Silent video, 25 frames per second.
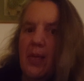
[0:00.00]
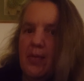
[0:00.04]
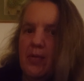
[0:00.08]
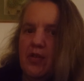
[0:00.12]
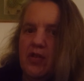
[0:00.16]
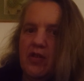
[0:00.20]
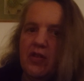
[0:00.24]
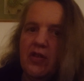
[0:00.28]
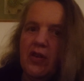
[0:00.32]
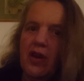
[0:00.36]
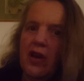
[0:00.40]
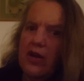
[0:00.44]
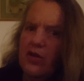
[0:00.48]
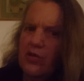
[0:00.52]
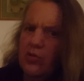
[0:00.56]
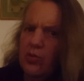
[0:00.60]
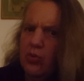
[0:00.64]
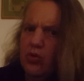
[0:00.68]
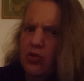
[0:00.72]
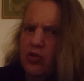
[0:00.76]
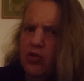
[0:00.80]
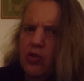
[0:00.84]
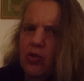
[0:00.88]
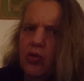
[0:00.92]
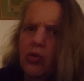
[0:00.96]

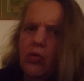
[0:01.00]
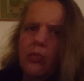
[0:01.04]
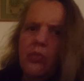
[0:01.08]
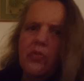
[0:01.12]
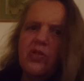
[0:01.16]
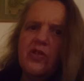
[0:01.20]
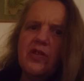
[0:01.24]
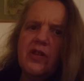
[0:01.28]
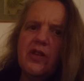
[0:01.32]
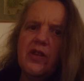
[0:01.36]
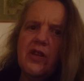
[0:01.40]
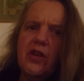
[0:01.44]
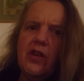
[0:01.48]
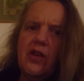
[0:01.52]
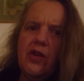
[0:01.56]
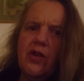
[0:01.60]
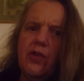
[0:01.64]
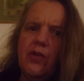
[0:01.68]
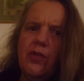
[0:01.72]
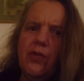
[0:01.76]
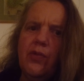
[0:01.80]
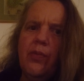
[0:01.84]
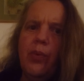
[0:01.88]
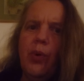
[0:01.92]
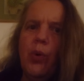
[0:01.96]
societal norms that
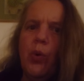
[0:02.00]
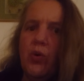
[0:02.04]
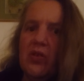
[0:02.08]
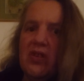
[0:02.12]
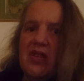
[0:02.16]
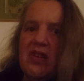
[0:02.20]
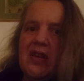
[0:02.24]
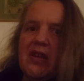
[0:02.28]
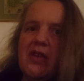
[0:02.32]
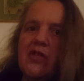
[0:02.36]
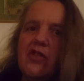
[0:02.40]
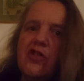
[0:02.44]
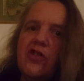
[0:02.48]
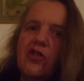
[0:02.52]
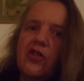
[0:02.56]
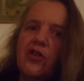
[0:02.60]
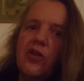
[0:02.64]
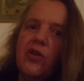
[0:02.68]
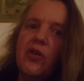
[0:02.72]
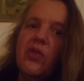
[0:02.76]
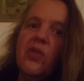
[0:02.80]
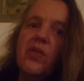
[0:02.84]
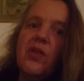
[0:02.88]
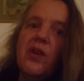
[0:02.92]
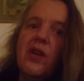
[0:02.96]
you've bought into